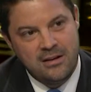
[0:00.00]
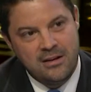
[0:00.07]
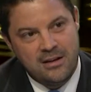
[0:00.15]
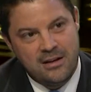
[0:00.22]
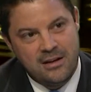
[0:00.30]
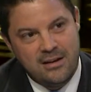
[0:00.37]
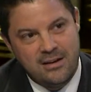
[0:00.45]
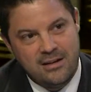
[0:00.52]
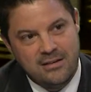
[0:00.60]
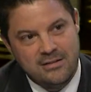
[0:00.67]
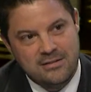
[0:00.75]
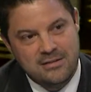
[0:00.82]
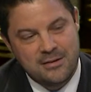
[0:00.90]

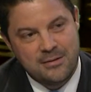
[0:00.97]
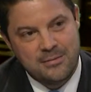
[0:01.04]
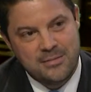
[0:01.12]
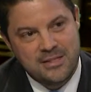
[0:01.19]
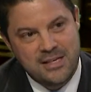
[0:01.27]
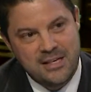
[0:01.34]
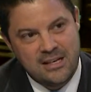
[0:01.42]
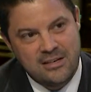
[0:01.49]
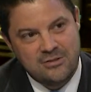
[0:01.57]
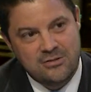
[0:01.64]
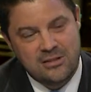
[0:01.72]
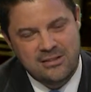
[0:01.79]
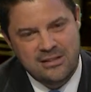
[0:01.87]
uh, some
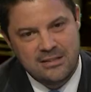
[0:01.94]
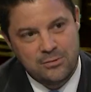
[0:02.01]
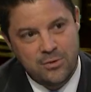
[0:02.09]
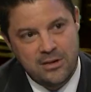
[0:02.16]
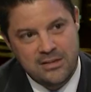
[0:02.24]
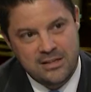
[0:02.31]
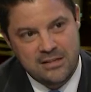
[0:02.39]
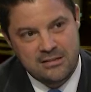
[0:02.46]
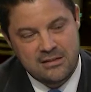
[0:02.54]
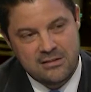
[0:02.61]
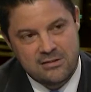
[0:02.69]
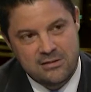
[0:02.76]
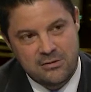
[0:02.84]
teenagers, at least one
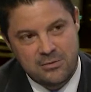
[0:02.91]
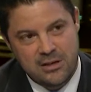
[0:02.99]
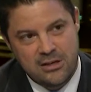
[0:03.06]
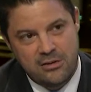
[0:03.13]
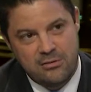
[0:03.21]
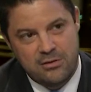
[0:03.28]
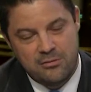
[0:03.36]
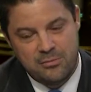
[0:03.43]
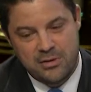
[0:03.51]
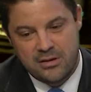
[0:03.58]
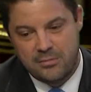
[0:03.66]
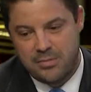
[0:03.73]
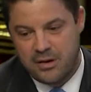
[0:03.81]
teenager that we know of,
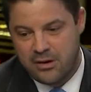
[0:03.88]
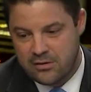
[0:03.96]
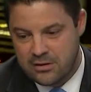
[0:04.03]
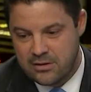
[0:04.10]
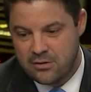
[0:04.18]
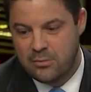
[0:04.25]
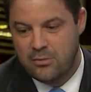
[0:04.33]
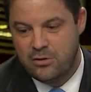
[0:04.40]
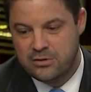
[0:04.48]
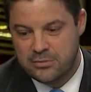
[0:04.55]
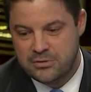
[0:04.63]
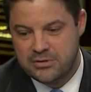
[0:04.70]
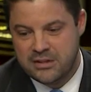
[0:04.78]
but apparently there were
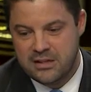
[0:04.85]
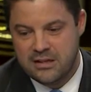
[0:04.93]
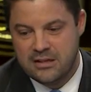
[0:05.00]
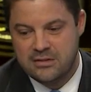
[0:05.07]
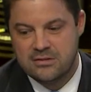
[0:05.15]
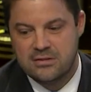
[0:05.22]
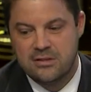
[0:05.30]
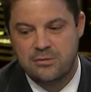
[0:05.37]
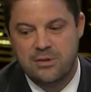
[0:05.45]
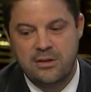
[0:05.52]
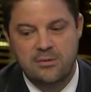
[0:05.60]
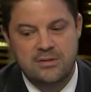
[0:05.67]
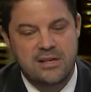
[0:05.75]
multiple teenagers that
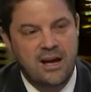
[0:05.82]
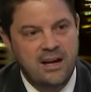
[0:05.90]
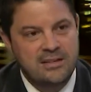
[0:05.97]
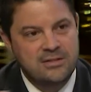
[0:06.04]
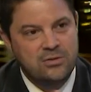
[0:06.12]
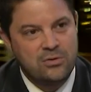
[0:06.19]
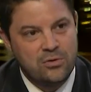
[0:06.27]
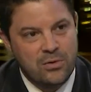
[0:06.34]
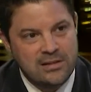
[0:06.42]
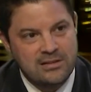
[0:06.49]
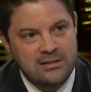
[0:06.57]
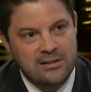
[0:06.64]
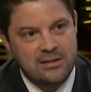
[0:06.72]
when he was a high school
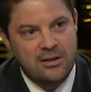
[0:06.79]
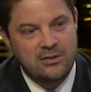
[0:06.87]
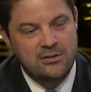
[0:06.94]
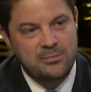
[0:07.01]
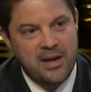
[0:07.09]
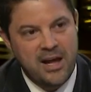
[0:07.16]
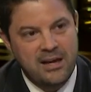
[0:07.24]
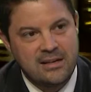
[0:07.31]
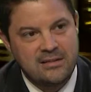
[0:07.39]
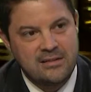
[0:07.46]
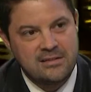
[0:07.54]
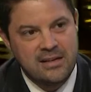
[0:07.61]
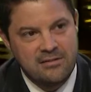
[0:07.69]
wrestling coach back in
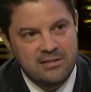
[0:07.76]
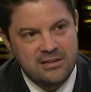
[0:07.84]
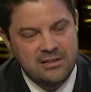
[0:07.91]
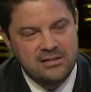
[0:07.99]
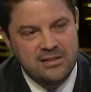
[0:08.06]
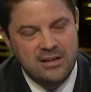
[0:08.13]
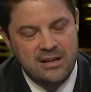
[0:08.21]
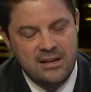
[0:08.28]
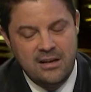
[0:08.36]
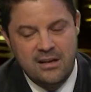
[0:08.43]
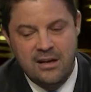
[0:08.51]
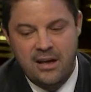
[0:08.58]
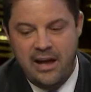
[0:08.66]
the 70s,
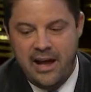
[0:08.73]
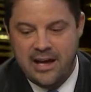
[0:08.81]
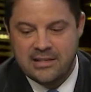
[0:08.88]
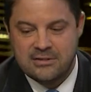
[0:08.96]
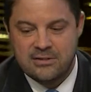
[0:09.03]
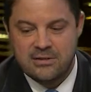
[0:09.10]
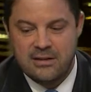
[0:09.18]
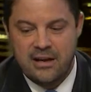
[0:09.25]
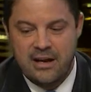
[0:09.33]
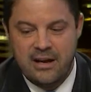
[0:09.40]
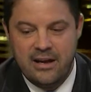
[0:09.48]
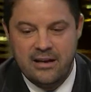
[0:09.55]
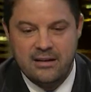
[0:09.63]
Hastert
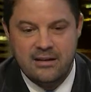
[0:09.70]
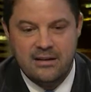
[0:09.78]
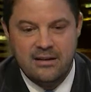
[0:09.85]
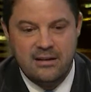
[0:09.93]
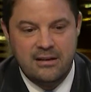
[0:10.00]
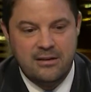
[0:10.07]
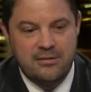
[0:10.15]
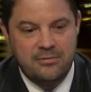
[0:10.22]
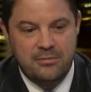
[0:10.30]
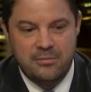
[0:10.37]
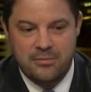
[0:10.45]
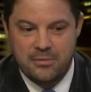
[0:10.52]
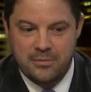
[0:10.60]
had uh,
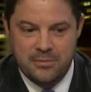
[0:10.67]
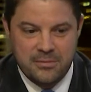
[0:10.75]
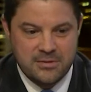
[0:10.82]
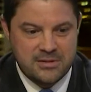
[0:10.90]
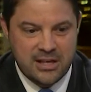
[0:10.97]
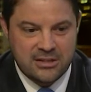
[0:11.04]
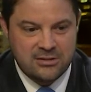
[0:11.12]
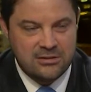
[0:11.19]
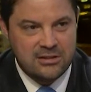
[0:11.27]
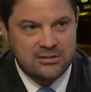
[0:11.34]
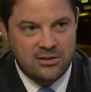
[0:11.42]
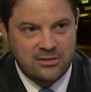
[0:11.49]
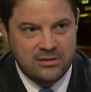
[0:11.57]
sexually
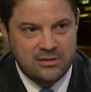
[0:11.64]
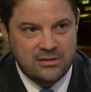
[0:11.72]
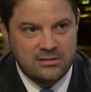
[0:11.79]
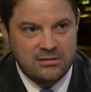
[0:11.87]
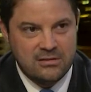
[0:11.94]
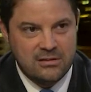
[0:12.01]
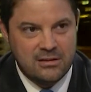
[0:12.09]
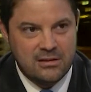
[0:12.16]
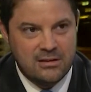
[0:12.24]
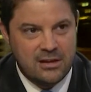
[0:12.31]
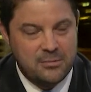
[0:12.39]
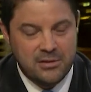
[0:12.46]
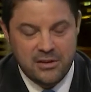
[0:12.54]
assaulted, uh,
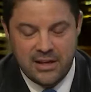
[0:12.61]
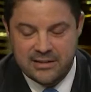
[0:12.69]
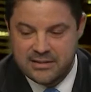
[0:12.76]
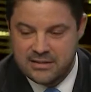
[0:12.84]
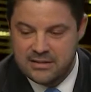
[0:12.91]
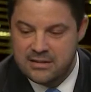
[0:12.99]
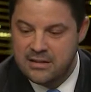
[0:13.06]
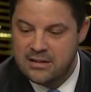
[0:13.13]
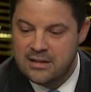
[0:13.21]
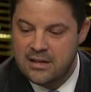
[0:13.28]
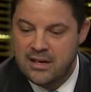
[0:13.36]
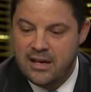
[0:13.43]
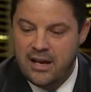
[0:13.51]
had molested,
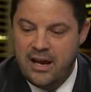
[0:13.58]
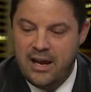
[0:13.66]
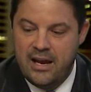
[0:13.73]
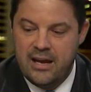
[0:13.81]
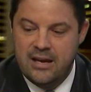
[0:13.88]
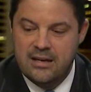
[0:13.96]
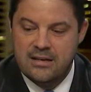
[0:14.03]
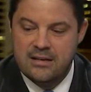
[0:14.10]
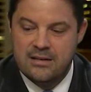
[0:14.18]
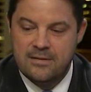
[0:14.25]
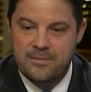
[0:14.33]
and